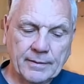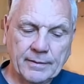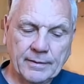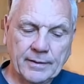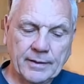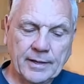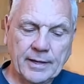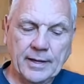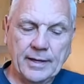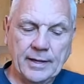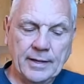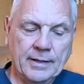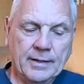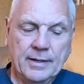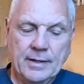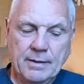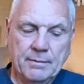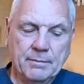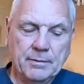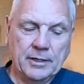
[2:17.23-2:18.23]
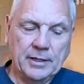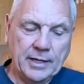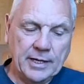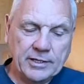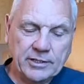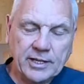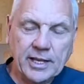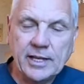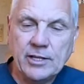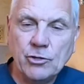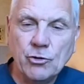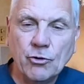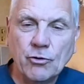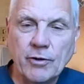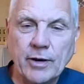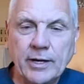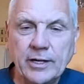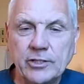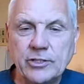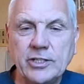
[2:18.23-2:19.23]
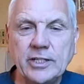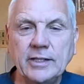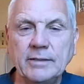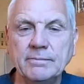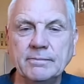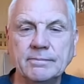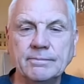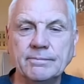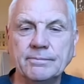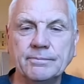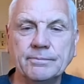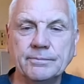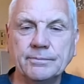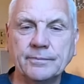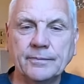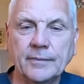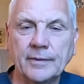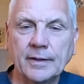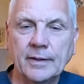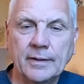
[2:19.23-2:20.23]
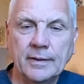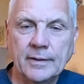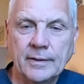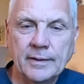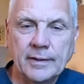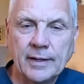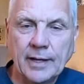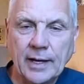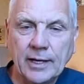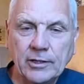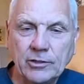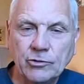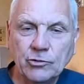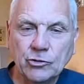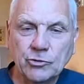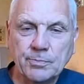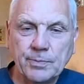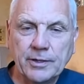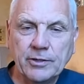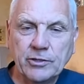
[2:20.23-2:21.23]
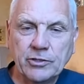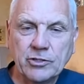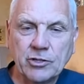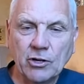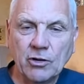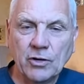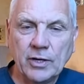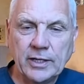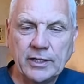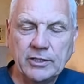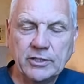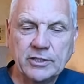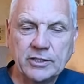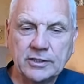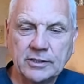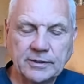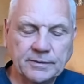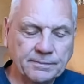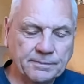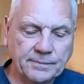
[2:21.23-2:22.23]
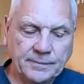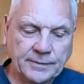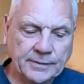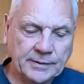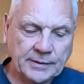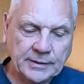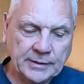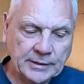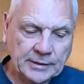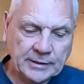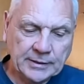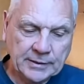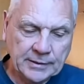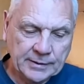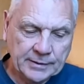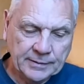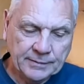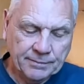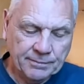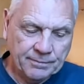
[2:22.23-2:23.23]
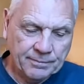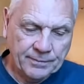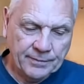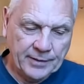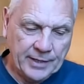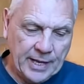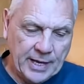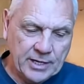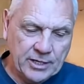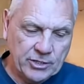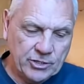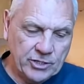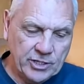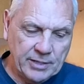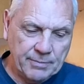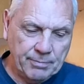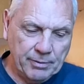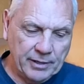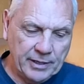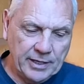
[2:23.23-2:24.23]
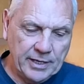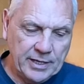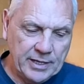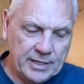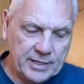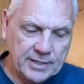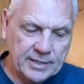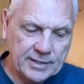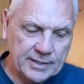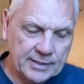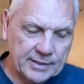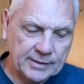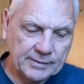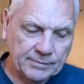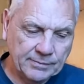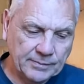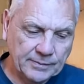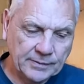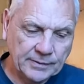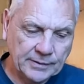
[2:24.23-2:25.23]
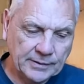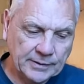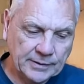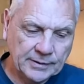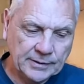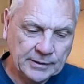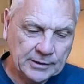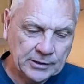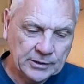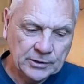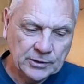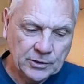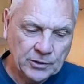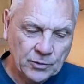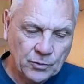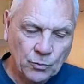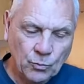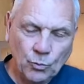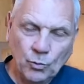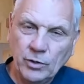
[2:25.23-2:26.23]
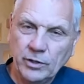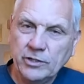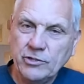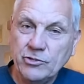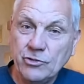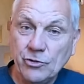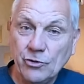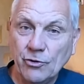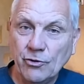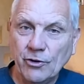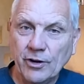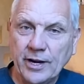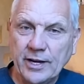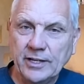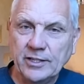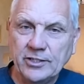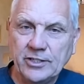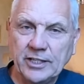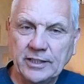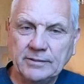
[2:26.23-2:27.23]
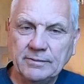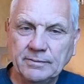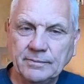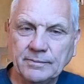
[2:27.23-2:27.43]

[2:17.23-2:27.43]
Okay, but let's get your energy. Angel spirits guides. The energy, please. What is your energy?